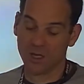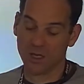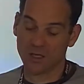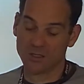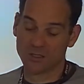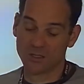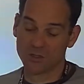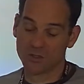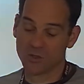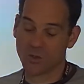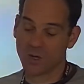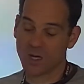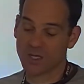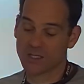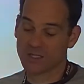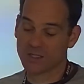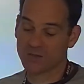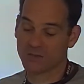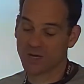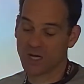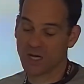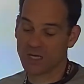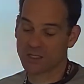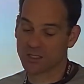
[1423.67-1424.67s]
sort of twice as
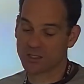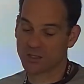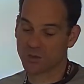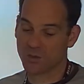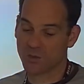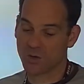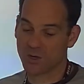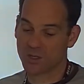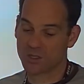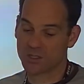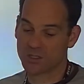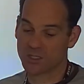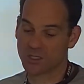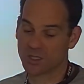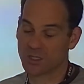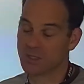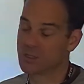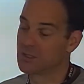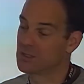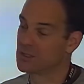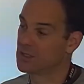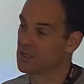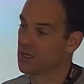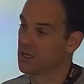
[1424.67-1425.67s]
fast as it was
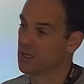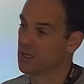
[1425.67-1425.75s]
in